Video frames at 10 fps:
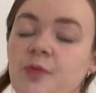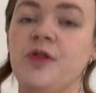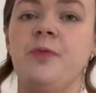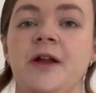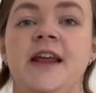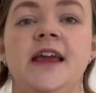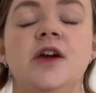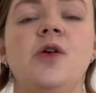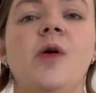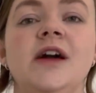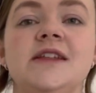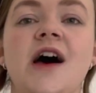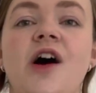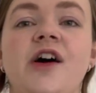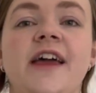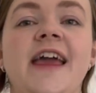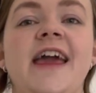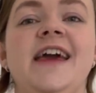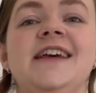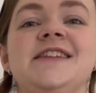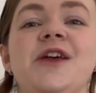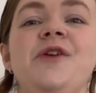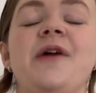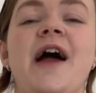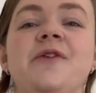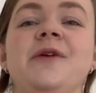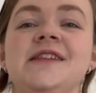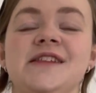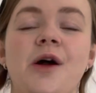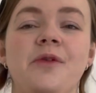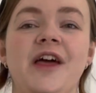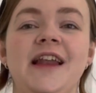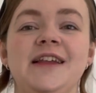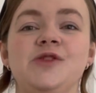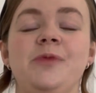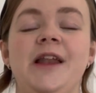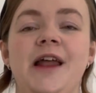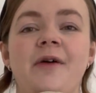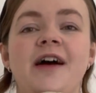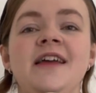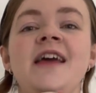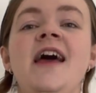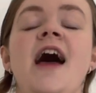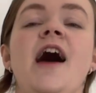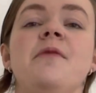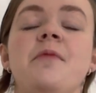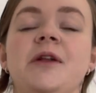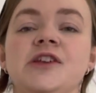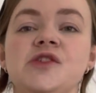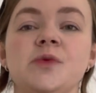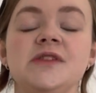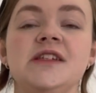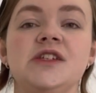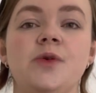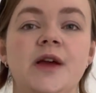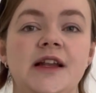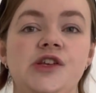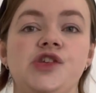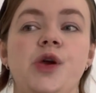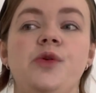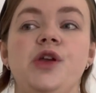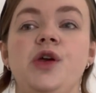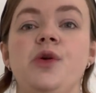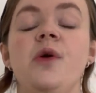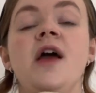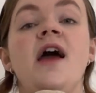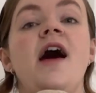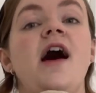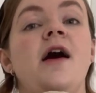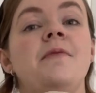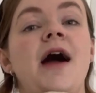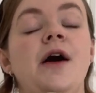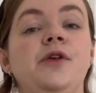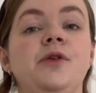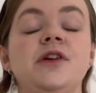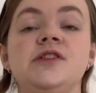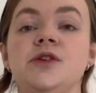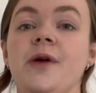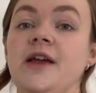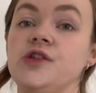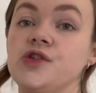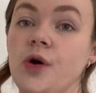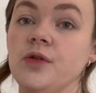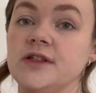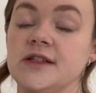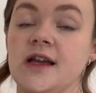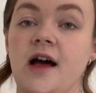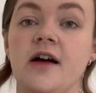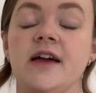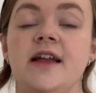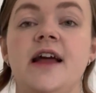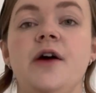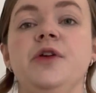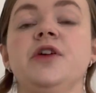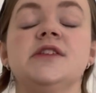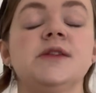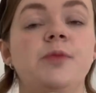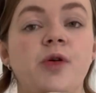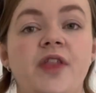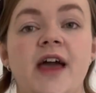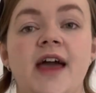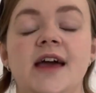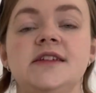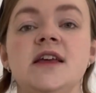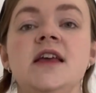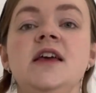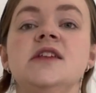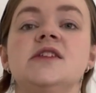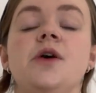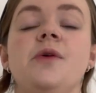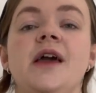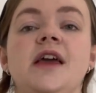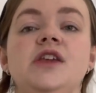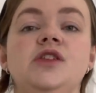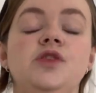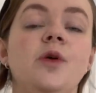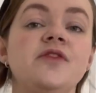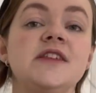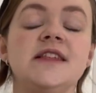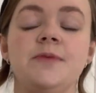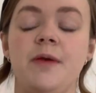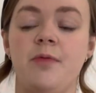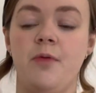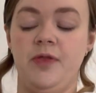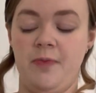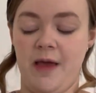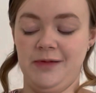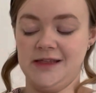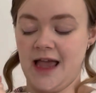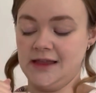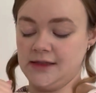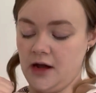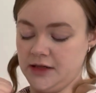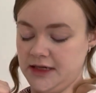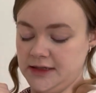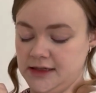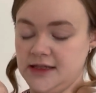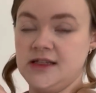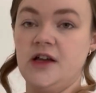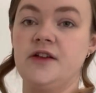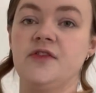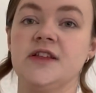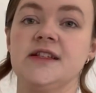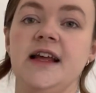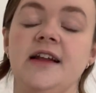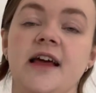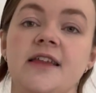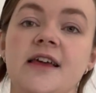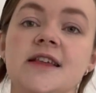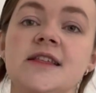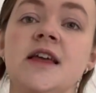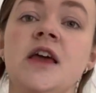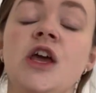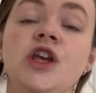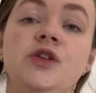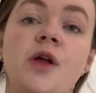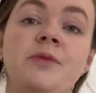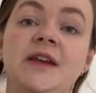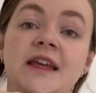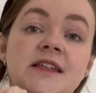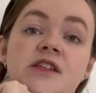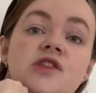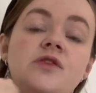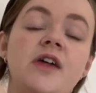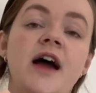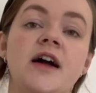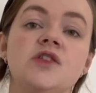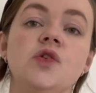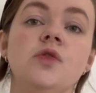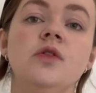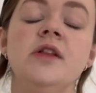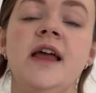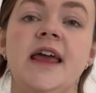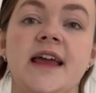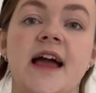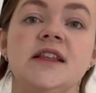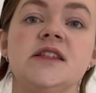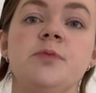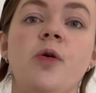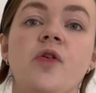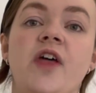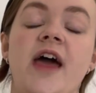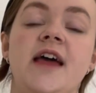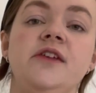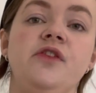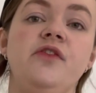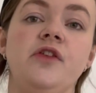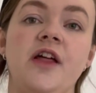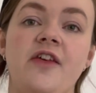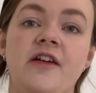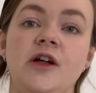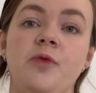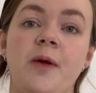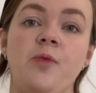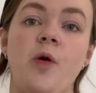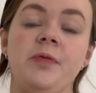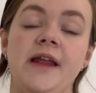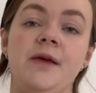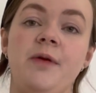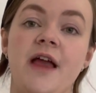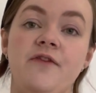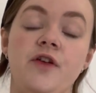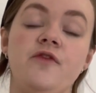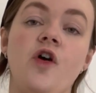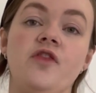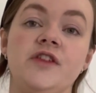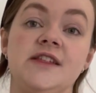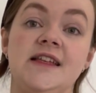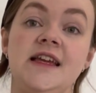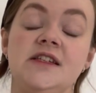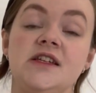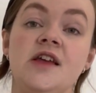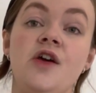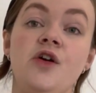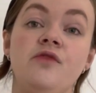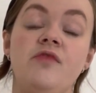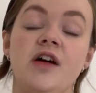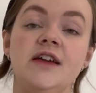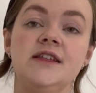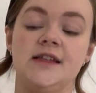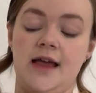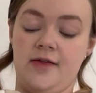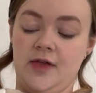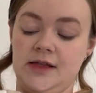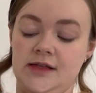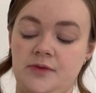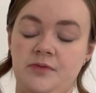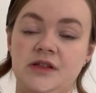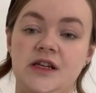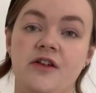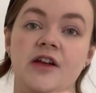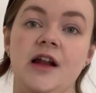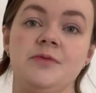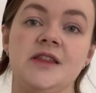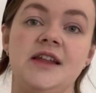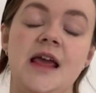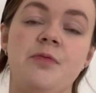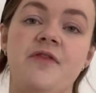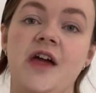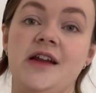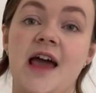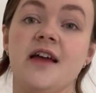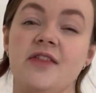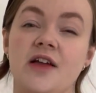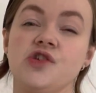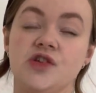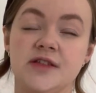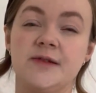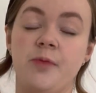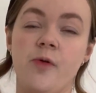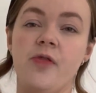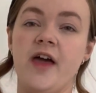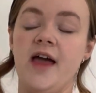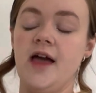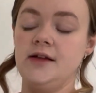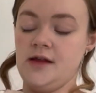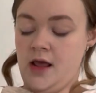with Bunny quite high here, so you can always start with it a little bit lower, but I just wanted to quickly show you how you can do a shoulder tuck and how you can support their head. So you often see people with baby's head tucked into the side of the sling like this. You don't need to do that at all. It can support their head if you feel like they're a little bit wobbly, but if you've got the seat right and there's material up to the nape of their neck, that should support their head.